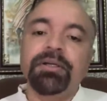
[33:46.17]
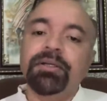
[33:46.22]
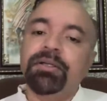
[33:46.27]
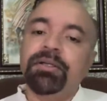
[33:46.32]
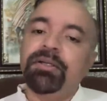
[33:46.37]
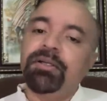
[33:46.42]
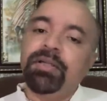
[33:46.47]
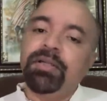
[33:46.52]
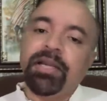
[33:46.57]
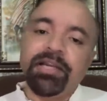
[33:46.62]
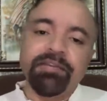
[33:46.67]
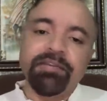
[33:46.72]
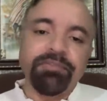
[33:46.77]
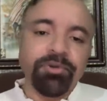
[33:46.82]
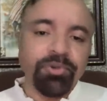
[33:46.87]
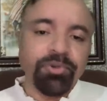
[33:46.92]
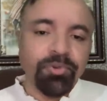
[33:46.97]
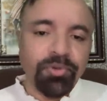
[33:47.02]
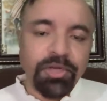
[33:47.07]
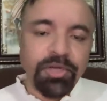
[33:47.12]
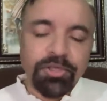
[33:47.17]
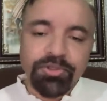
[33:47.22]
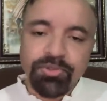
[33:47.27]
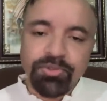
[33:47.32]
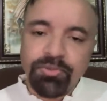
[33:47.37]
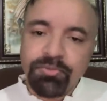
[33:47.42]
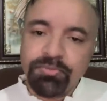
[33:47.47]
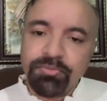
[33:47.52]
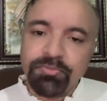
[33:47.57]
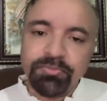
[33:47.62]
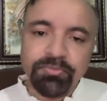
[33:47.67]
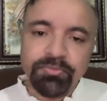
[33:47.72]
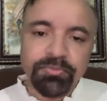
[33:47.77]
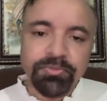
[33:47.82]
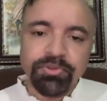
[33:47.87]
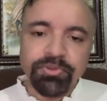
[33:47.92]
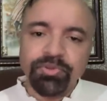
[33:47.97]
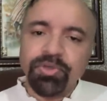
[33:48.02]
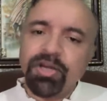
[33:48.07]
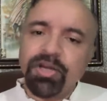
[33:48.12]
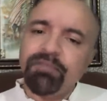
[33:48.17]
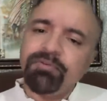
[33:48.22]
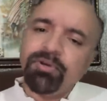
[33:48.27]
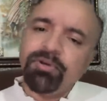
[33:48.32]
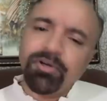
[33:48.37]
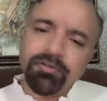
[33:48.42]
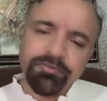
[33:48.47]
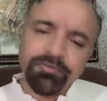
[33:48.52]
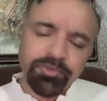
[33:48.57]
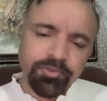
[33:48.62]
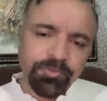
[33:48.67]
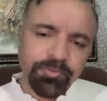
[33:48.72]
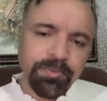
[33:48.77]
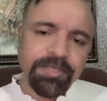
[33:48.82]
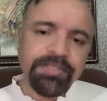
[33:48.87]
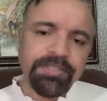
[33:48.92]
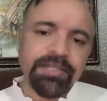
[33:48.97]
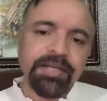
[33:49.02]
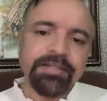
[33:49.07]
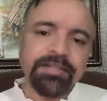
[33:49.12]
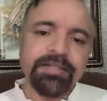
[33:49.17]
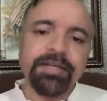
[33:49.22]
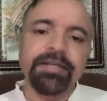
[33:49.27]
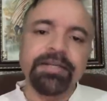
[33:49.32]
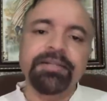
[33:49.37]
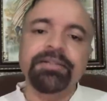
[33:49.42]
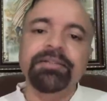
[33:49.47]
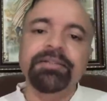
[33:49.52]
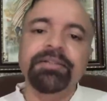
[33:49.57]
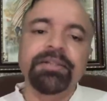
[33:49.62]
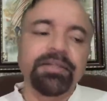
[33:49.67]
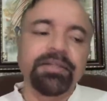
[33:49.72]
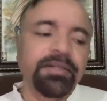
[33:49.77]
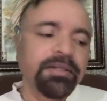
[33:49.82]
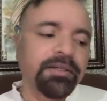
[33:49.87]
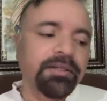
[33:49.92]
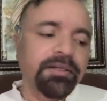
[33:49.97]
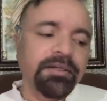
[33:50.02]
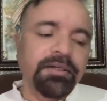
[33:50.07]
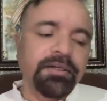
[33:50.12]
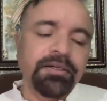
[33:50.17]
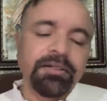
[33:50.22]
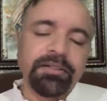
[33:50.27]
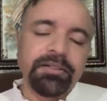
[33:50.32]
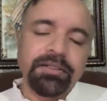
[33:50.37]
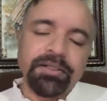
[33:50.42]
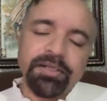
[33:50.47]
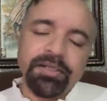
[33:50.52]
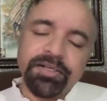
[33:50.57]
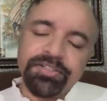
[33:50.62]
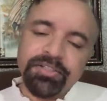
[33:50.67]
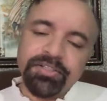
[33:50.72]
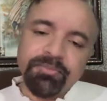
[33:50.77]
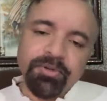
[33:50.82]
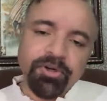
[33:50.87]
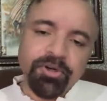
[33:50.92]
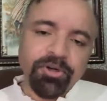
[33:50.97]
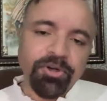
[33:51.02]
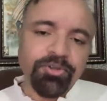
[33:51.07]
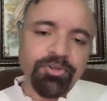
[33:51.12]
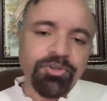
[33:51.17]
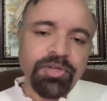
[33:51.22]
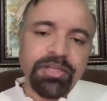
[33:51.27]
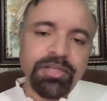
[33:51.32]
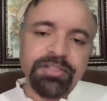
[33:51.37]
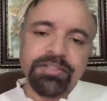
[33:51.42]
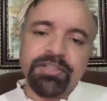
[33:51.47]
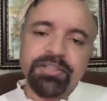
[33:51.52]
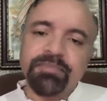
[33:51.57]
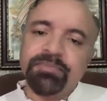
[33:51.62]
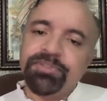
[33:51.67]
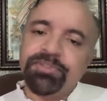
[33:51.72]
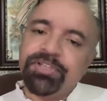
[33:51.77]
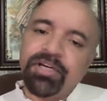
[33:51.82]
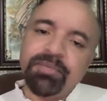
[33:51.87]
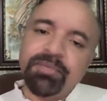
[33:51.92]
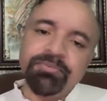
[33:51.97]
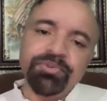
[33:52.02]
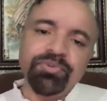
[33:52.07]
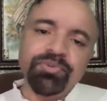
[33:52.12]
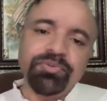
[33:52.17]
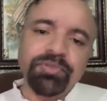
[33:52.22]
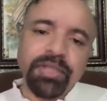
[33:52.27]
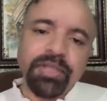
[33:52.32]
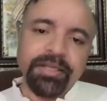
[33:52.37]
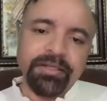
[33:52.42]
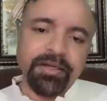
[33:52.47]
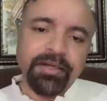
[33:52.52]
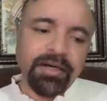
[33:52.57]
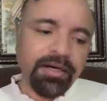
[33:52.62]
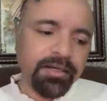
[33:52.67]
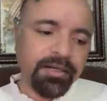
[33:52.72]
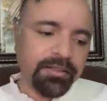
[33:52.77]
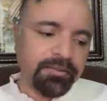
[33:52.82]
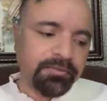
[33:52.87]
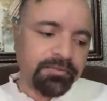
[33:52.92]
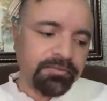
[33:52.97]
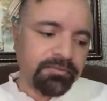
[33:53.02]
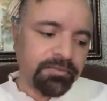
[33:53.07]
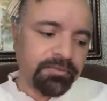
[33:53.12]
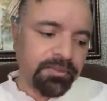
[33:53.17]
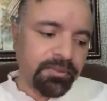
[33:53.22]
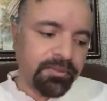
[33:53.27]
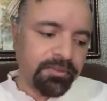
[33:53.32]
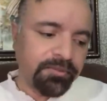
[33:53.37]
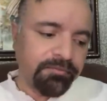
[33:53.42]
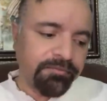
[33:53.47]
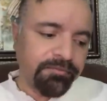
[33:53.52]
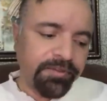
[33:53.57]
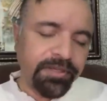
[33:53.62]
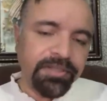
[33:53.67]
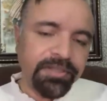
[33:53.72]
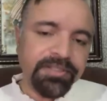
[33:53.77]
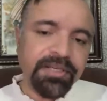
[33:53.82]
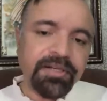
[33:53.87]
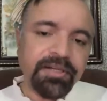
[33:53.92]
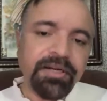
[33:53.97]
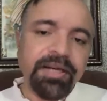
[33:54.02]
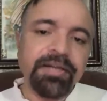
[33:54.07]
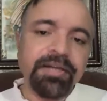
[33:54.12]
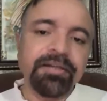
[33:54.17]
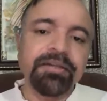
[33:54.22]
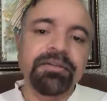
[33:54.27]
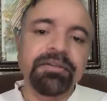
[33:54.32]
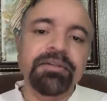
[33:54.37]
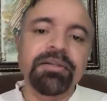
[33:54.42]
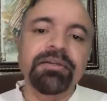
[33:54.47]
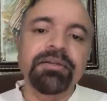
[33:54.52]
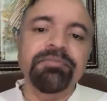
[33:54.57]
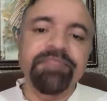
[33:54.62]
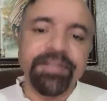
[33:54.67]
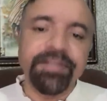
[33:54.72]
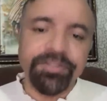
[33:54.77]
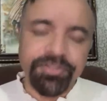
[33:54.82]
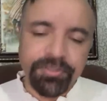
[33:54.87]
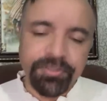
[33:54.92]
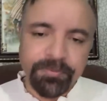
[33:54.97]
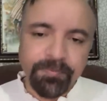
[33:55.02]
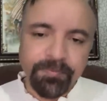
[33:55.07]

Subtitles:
Line of control also, you have a lot of space that side. International border also, Rajasthan, Punjab, you like our fields are right till the fence